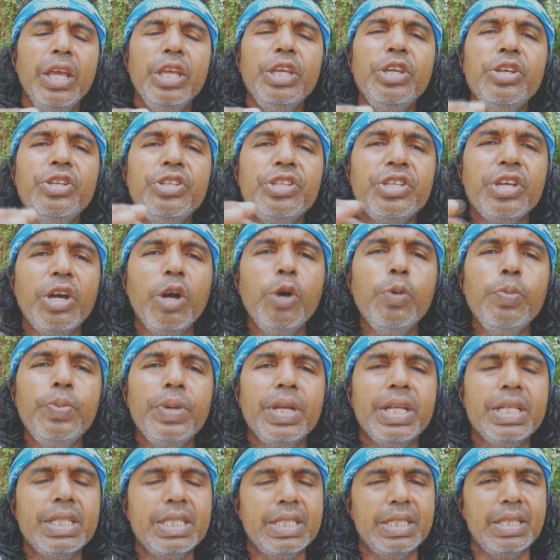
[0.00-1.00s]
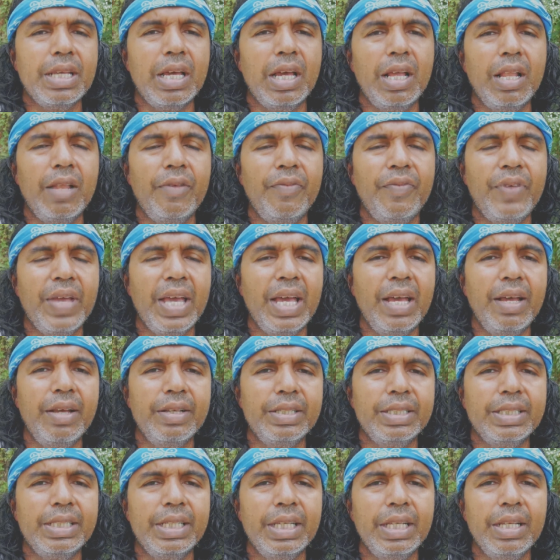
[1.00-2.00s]
utopian style of
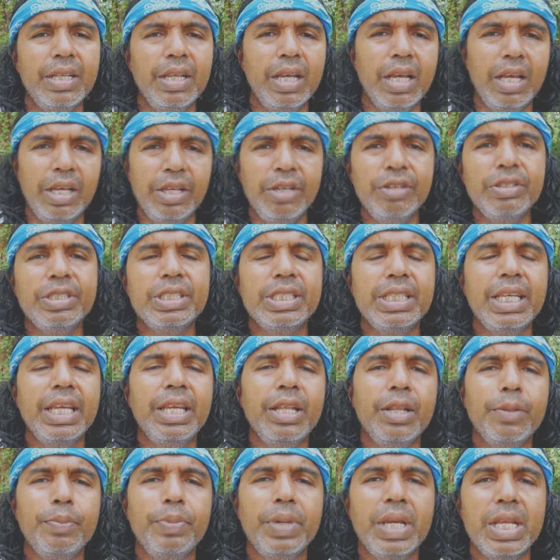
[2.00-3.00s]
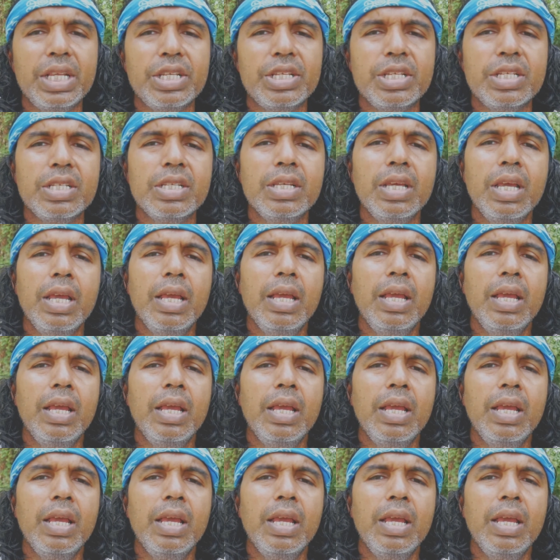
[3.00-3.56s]
housing. You'll see in the pictures.